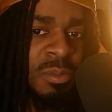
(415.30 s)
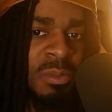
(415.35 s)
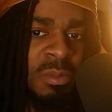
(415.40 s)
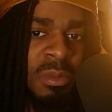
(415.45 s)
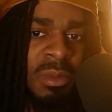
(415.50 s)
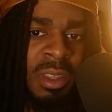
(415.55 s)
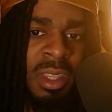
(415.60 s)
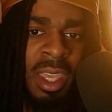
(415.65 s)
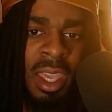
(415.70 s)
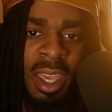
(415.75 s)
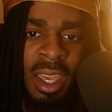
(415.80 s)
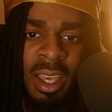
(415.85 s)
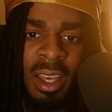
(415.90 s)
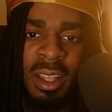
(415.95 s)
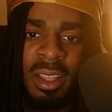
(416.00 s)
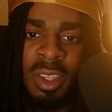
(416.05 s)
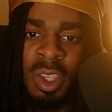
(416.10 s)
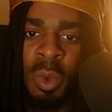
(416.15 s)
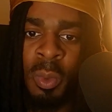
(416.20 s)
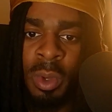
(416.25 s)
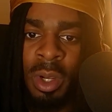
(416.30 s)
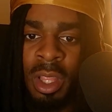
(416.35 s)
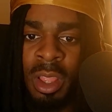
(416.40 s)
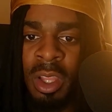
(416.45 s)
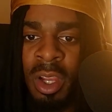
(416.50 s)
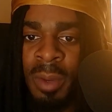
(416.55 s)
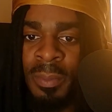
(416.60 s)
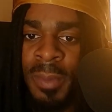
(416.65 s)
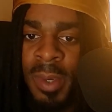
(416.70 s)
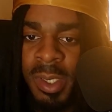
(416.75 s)
Yeah, you want to
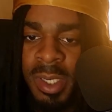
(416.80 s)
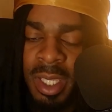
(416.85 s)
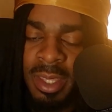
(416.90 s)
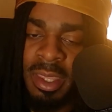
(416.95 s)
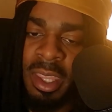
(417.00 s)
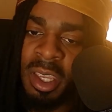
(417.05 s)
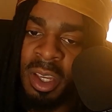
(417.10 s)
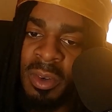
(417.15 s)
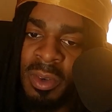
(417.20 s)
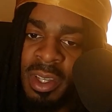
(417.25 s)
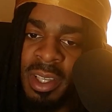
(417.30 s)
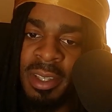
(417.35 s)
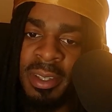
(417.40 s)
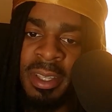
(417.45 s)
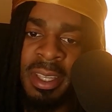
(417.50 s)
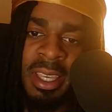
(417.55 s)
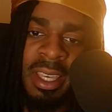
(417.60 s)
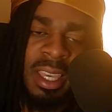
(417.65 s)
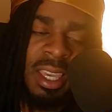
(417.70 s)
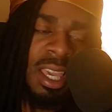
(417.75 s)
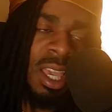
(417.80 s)
learn music theory. And